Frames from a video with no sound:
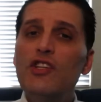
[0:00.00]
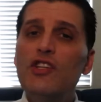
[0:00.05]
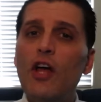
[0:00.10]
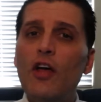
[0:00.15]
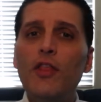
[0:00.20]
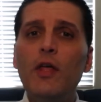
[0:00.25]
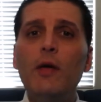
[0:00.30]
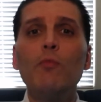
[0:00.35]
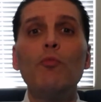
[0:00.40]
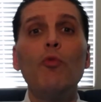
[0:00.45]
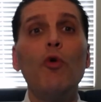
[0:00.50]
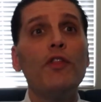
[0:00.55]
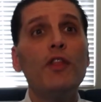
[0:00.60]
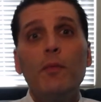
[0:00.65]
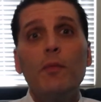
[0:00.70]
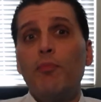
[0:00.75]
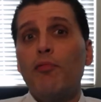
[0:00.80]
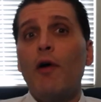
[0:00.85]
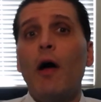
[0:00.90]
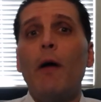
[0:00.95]
nothing more
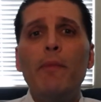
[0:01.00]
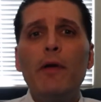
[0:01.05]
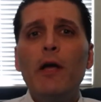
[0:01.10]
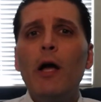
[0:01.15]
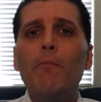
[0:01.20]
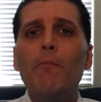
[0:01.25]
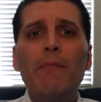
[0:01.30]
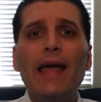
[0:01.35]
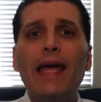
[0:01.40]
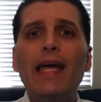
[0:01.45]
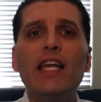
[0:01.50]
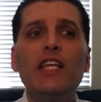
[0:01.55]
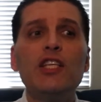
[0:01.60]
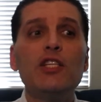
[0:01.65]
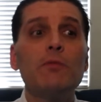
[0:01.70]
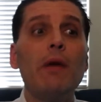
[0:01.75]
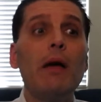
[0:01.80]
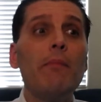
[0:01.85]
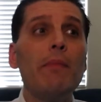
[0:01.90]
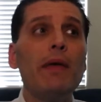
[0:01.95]
than a propping up
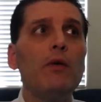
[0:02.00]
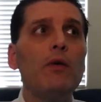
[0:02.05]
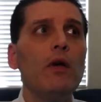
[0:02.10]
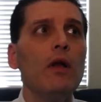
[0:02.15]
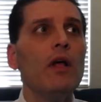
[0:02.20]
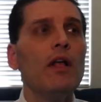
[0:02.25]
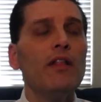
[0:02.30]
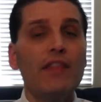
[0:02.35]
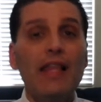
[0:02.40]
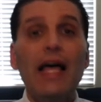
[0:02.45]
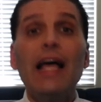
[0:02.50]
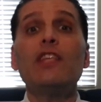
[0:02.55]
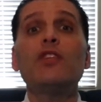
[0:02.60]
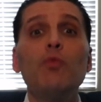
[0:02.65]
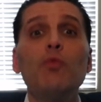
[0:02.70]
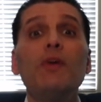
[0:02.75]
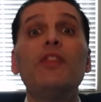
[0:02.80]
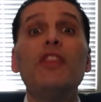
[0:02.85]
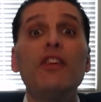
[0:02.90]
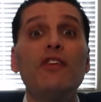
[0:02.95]
mechanism. I mean,
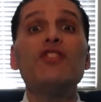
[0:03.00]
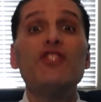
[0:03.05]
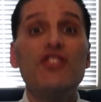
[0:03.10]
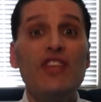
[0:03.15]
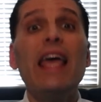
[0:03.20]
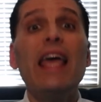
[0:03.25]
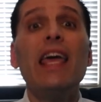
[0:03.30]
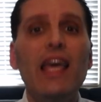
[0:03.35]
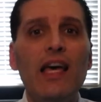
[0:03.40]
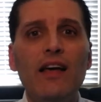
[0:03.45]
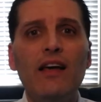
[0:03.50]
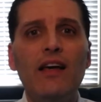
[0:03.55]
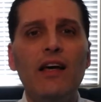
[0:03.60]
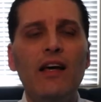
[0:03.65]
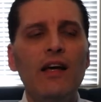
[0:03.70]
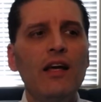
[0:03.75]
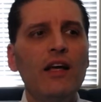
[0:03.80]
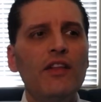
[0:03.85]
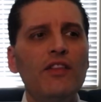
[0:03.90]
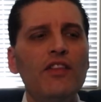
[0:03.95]
that's what they're saying.
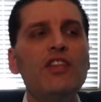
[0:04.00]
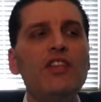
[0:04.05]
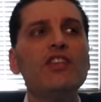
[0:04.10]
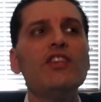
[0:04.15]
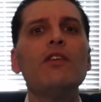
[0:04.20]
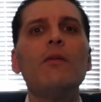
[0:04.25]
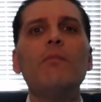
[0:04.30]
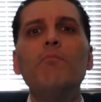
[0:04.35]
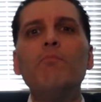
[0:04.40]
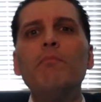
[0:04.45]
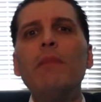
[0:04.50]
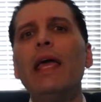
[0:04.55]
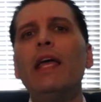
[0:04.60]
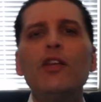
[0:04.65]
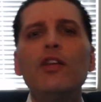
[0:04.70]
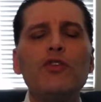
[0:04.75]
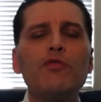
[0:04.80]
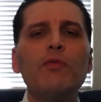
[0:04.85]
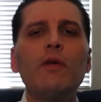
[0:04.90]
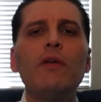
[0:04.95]
This is a
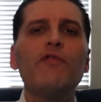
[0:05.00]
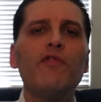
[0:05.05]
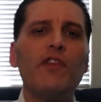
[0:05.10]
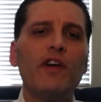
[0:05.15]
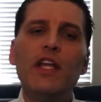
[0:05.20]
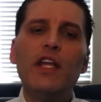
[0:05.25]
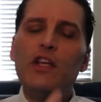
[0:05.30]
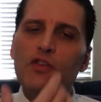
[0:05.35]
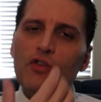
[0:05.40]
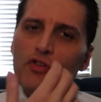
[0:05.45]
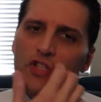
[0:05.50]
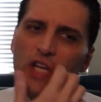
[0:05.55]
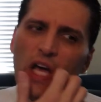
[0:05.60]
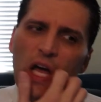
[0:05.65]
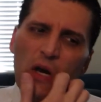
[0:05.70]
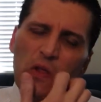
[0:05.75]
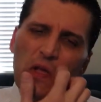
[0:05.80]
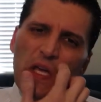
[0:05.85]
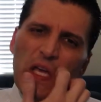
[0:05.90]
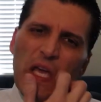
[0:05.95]
mainstream financial
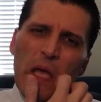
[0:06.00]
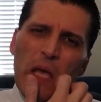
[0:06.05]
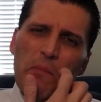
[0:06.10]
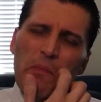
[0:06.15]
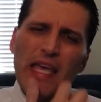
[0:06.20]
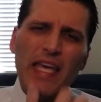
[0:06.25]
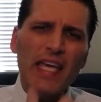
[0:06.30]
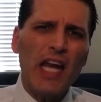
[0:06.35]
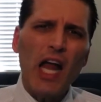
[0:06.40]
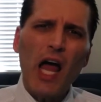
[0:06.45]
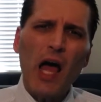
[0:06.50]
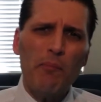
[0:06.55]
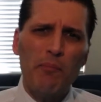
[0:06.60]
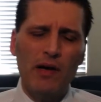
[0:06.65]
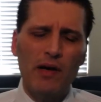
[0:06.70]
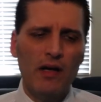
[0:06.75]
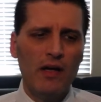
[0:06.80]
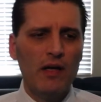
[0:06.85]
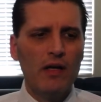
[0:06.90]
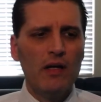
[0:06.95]
channel. You can't make it
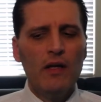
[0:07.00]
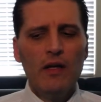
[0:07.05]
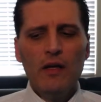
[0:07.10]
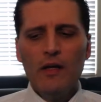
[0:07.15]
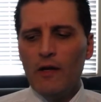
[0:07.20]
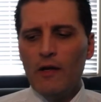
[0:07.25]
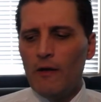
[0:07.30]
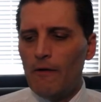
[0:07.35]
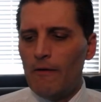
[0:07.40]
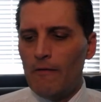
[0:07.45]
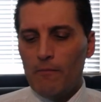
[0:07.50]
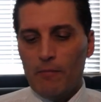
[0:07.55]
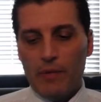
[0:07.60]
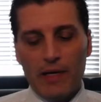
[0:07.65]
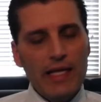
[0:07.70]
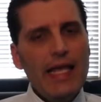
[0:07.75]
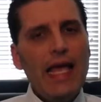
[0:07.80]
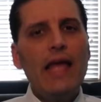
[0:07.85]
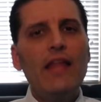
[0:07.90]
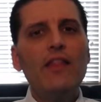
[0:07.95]
up.
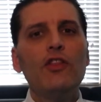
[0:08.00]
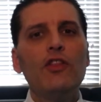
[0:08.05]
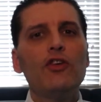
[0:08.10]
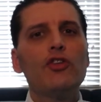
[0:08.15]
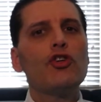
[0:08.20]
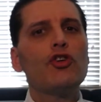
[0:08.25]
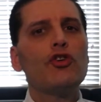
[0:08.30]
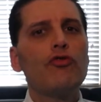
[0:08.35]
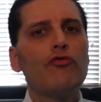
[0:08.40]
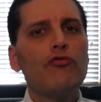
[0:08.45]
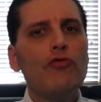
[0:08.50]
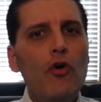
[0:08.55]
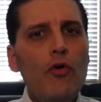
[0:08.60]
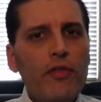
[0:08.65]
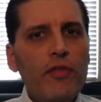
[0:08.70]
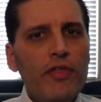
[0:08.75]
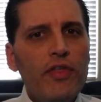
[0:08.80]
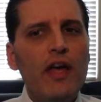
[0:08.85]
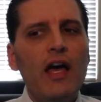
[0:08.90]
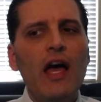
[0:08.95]
But again, the
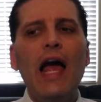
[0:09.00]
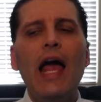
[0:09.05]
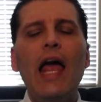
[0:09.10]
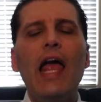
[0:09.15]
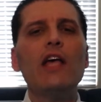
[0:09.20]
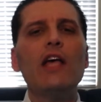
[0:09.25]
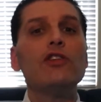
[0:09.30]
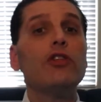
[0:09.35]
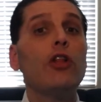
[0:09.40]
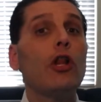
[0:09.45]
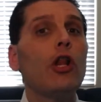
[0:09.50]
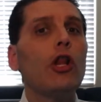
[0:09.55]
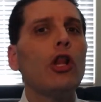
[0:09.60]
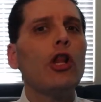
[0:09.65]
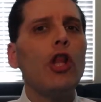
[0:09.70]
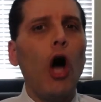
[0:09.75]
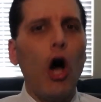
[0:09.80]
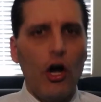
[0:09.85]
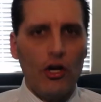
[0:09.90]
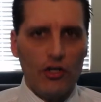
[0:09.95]
truth is
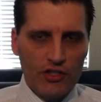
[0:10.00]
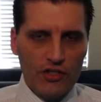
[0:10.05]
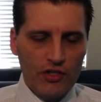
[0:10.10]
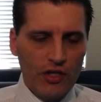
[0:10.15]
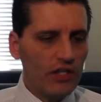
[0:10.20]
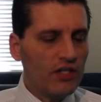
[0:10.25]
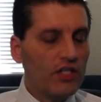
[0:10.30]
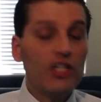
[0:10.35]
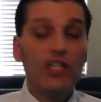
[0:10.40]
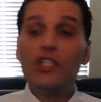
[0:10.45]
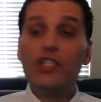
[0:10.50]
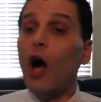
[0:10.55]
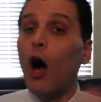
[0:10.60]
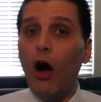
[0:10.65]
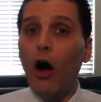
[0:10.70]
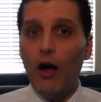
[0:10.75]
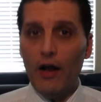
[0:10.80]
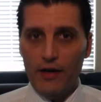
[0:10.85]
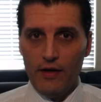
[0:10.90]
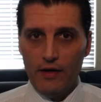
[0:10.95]
lost,
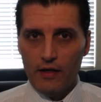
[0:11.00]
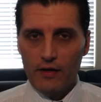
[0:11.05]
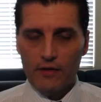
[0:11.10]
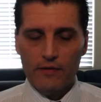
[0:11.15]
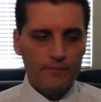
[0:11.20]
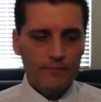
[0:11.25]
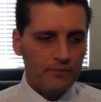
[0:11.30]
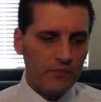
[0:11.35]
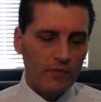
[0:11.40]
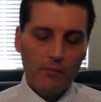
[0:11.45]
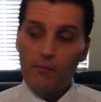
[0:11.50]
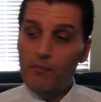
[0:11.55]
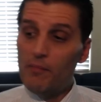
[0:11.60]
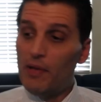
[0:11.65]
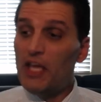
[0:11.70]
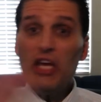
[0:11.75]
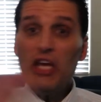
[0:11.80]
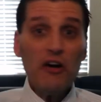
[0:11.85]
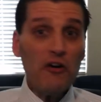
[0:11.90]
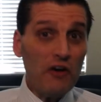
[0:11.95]
gone,
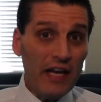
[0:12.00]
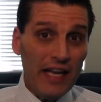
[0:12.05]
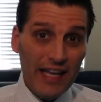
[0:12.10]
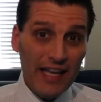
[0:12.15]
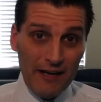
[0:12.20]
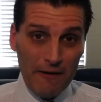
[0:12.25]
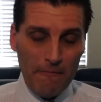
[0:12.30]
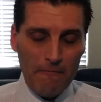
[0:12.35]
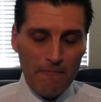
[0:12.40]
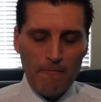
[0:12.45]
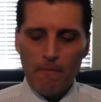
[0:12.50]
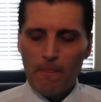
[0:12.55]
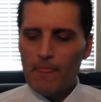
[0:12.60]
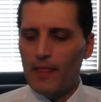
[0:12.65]
period.